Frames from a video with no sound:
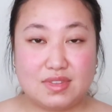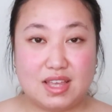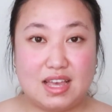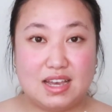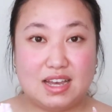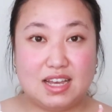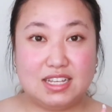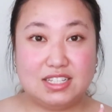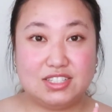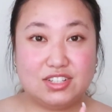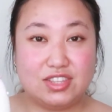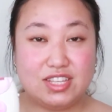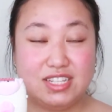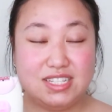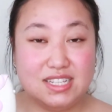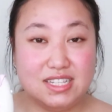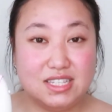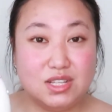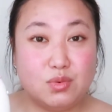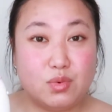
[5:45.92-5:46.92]
Okay, so this
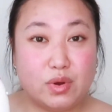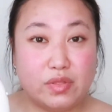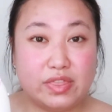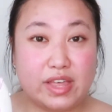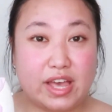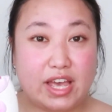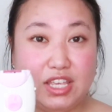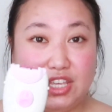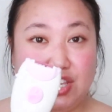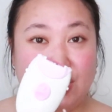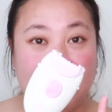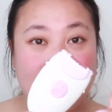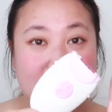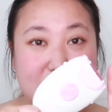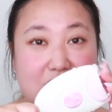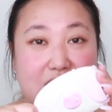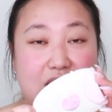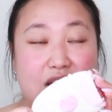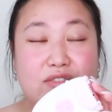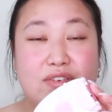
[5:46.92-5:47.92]
is the one that I use,
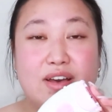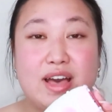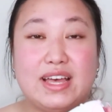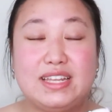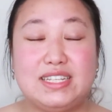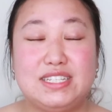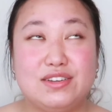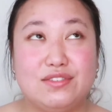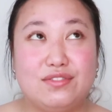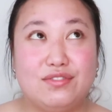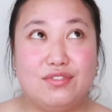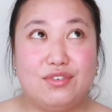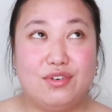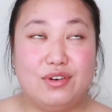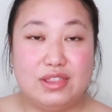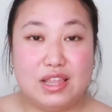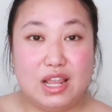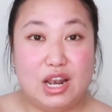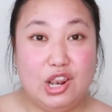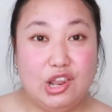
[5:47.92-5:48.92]
and I've had it for
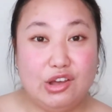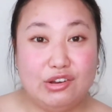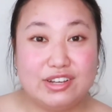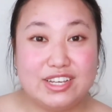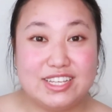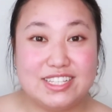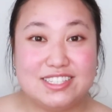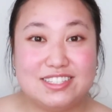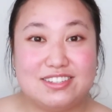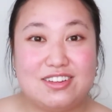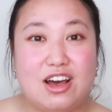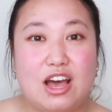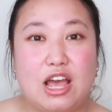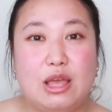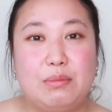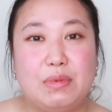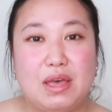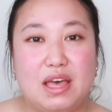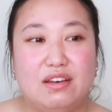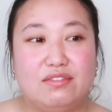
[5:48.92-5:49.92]
the longest
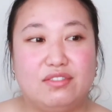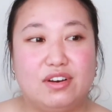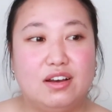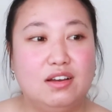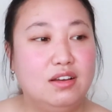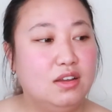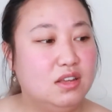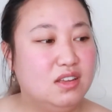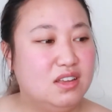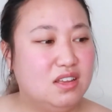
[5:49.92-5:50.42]
time ever.